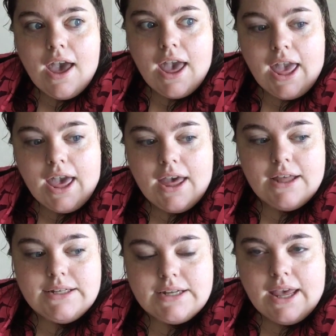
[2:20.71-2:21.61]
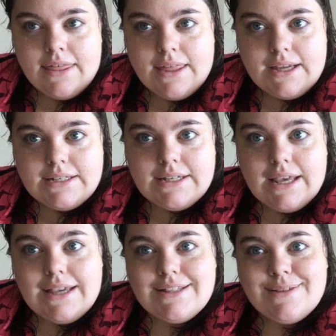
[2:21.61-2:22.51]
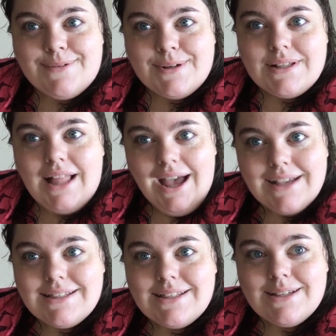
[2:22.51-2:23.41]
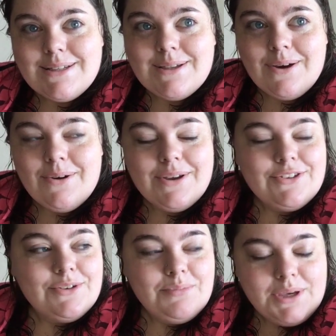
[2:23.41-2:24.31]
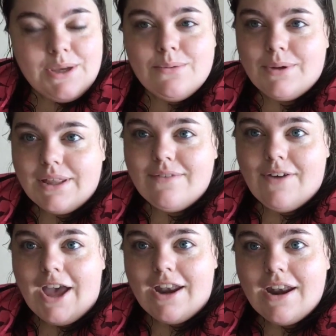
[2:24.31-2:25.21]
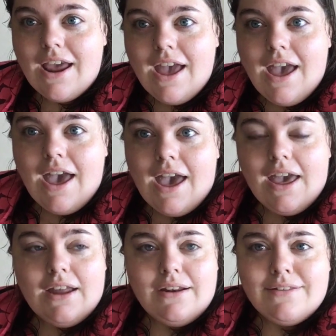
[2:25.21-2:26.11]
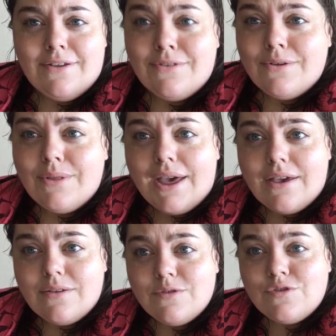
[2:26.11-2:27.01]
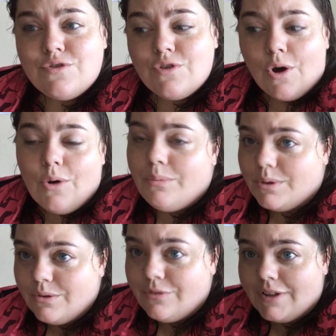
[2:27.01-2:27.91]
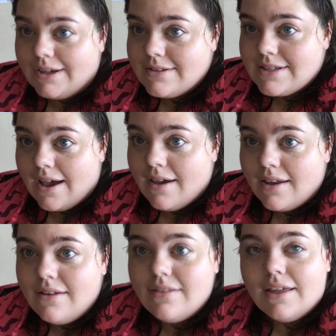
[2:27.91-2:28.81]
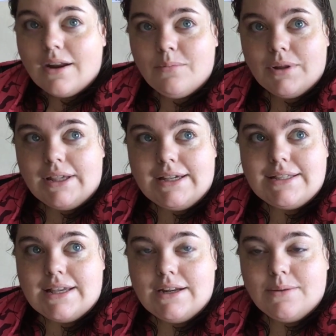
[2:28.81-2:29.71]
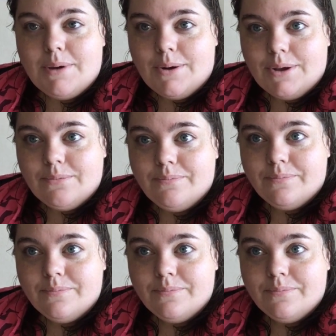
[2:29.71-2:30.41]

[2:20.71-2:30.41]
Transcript: And I think today is the first class. So it should be really fun. And it's also like so beautiful outside that I'm really excited about it.